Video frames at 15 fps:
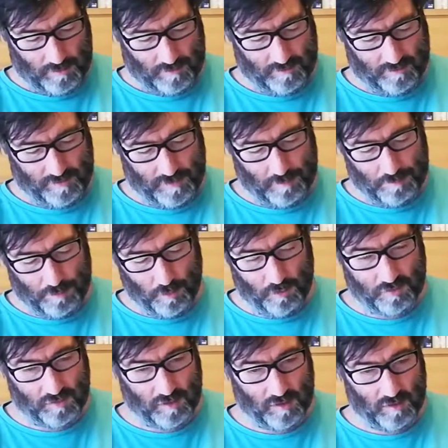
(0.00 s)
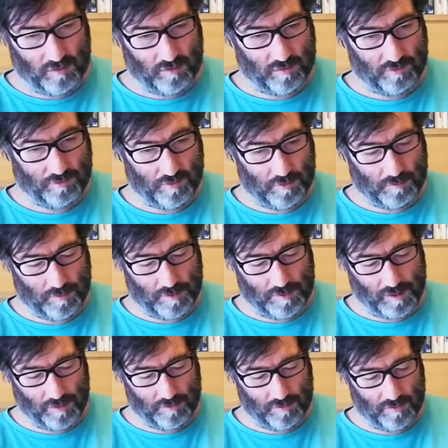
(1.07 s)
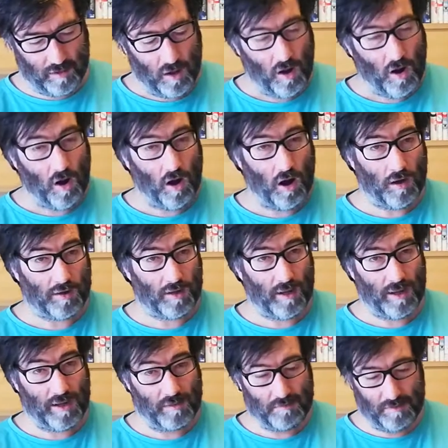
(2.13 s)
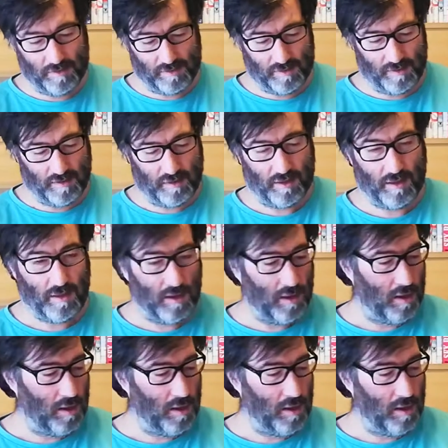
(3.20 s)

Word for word: some postcards from another online meeting